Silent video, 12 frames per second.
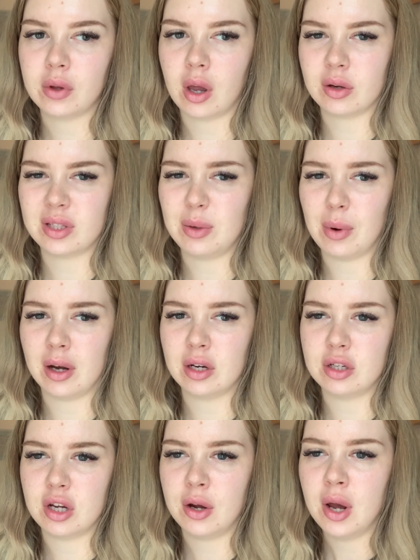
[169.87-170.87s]
i'll see what i'm gonna
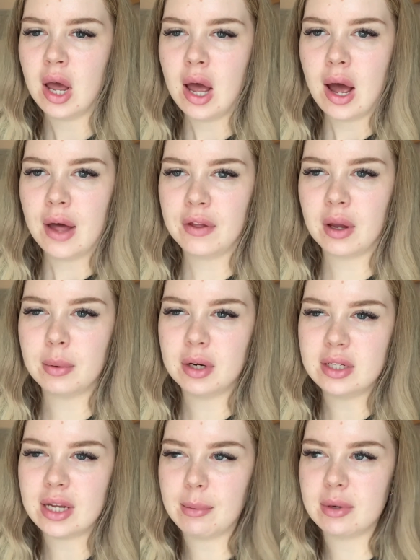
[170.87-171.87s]
do i think i'm gonna
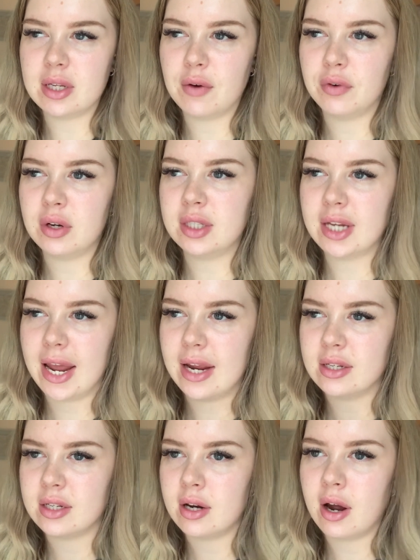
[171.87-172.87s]
take myself on a
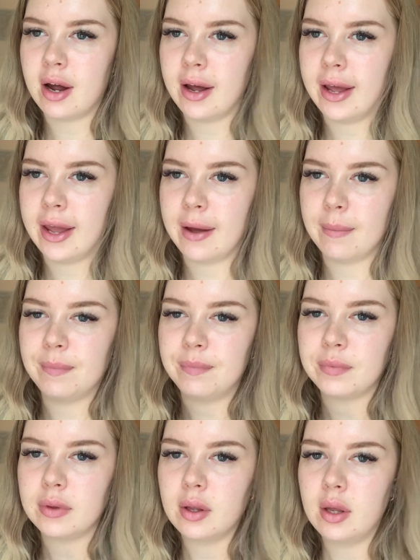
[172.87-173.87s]
date tonight
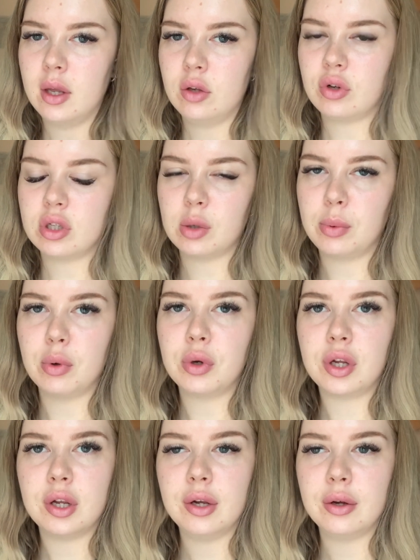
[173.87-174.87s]
dress up all
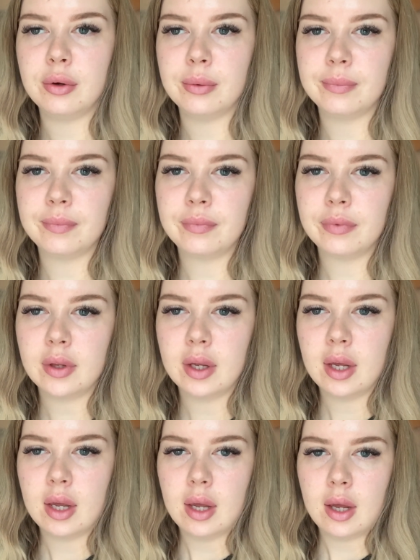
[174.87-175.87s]
cute
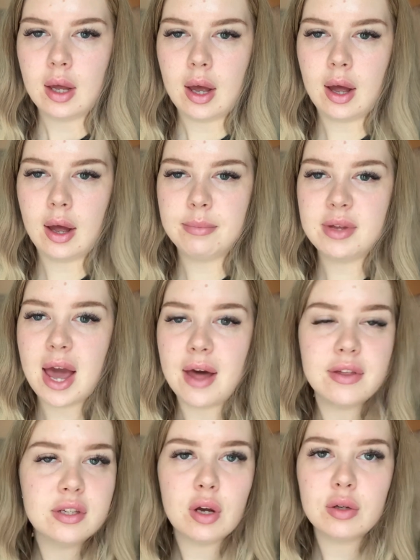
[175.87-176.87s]
um, yeah,
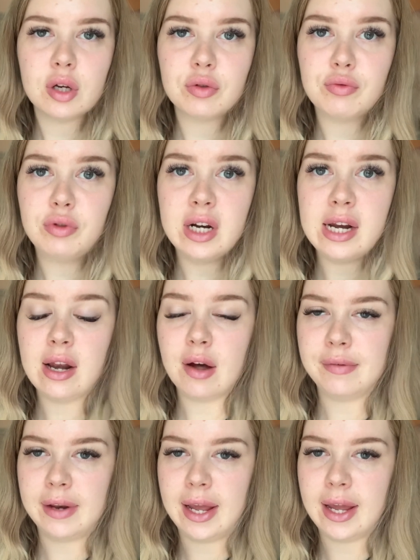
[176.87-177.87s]
this hotel's really
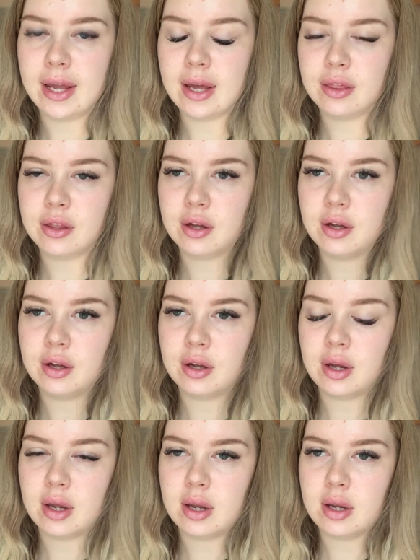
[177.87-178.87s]
lovely.
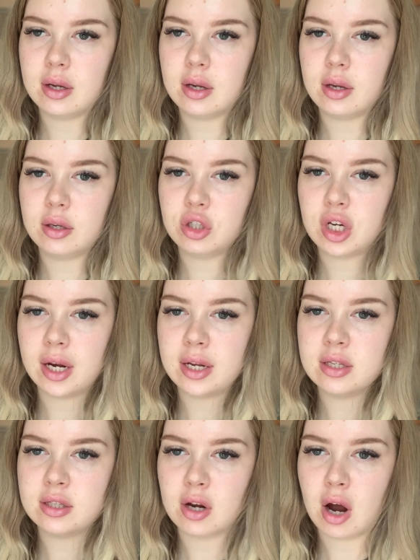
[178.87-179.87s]
The
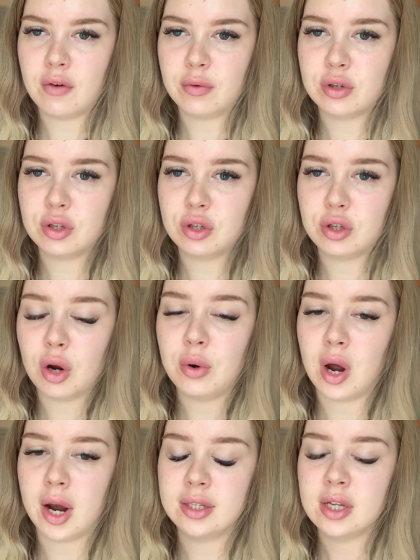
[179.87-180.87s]
check-in staff was so
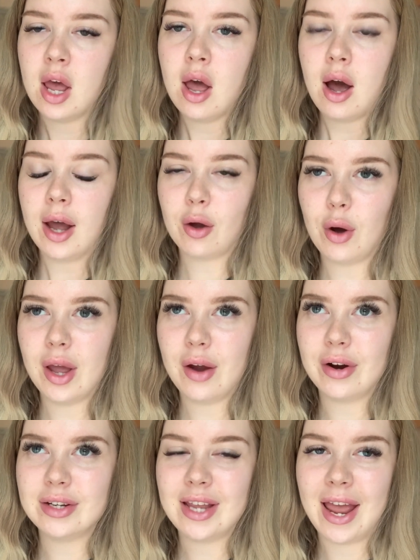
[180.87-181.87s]
nice. I here
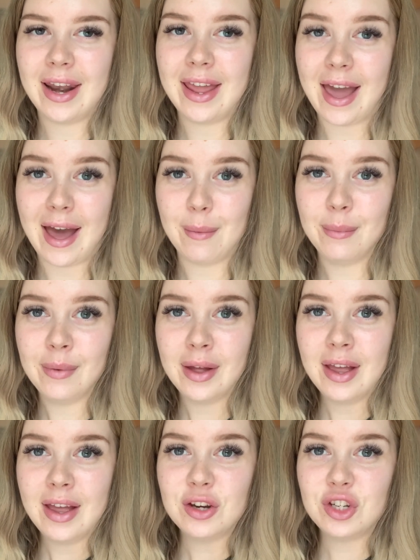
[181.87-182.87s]
at 10 a.m.,
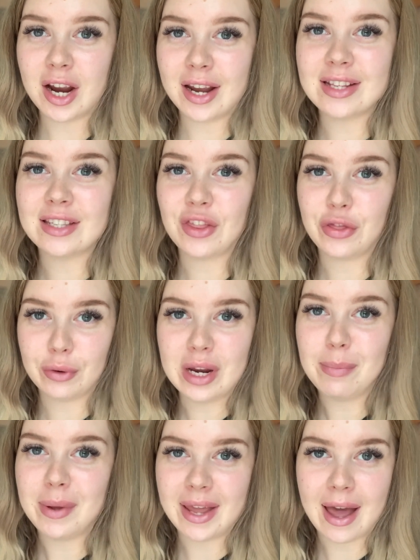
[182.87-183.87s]
check-ins at 3
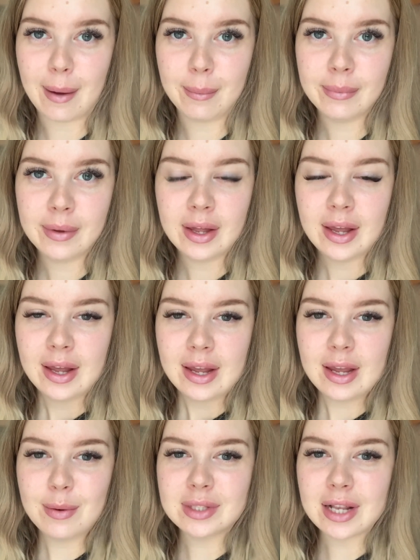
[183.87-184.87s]
p.m.
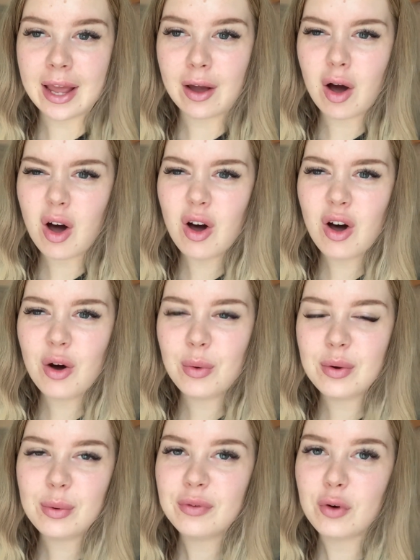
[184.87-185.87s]
He was like, oh,
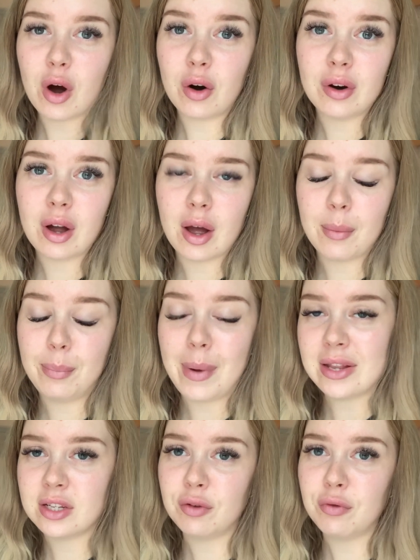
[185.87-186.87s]
we, we've got a, a
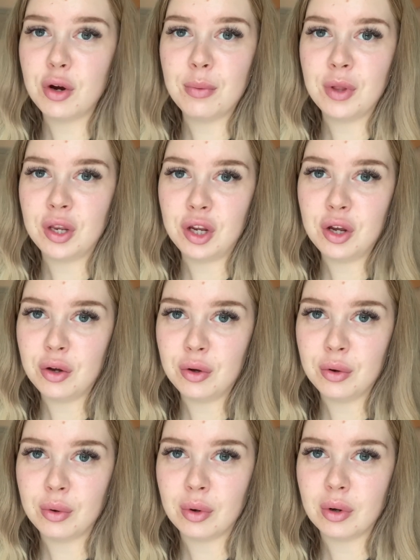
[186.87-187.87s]
better room than
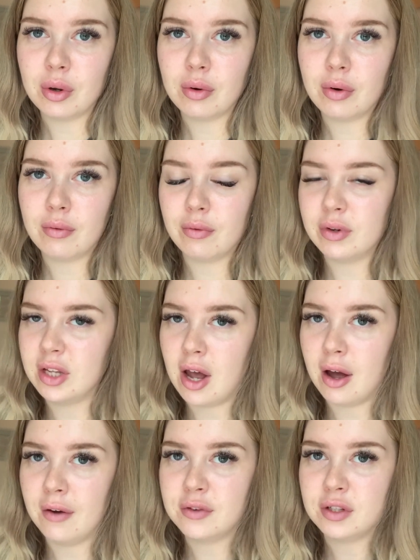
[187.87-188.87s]
you
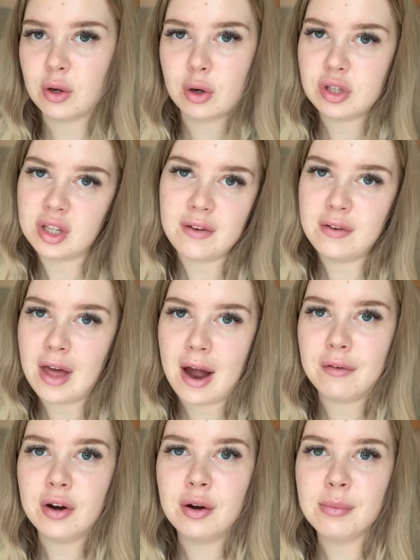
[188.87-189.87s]
reserved, so I'll just give you that
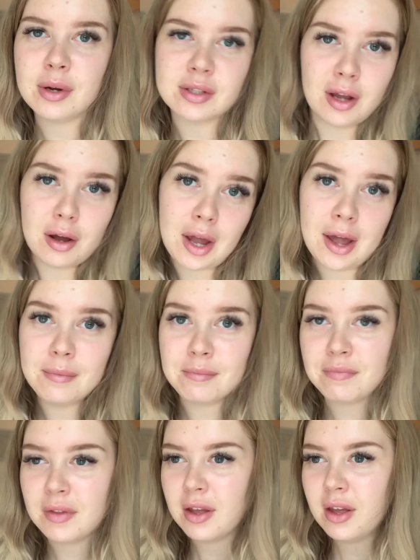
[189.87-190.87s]
room. I was like, okay.
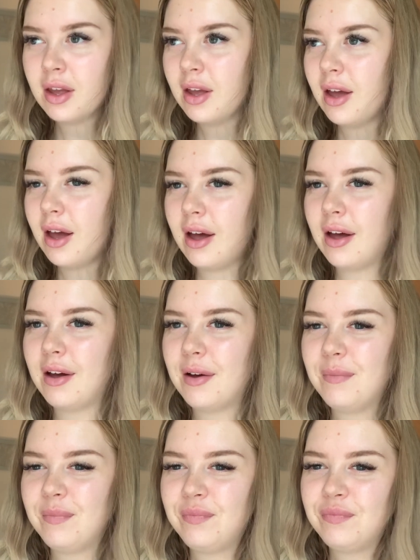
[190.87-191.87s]

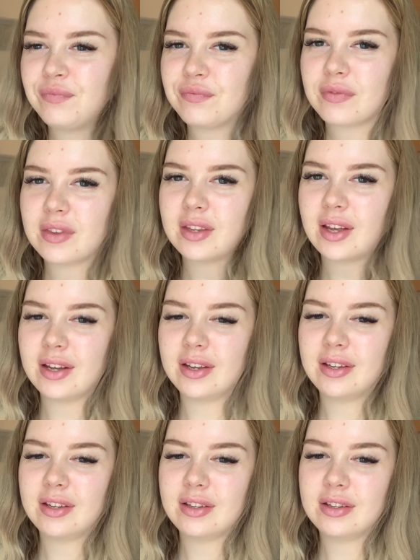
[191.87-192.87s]
Um,
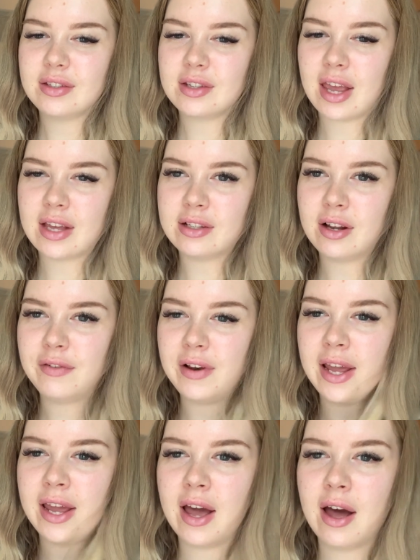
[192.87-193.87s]
so yeah, it's
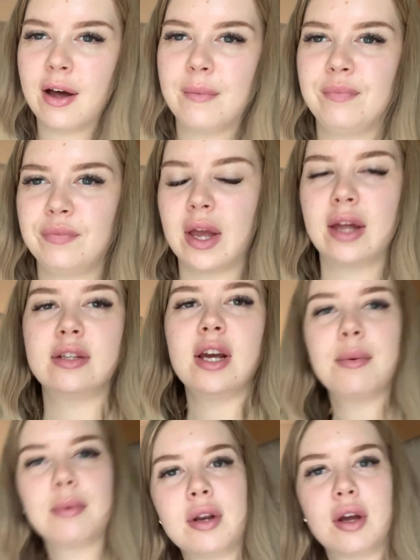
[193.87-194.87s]
lovely. Um, and yeah,
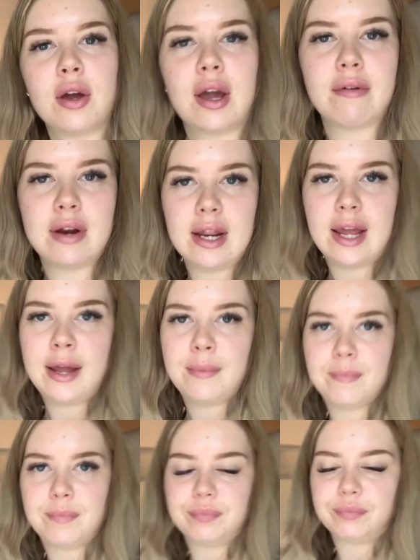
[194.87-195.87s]
I'm gonna go get ready,
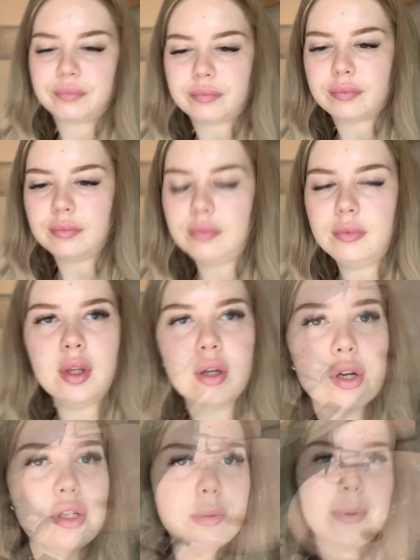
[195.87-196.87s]
go to the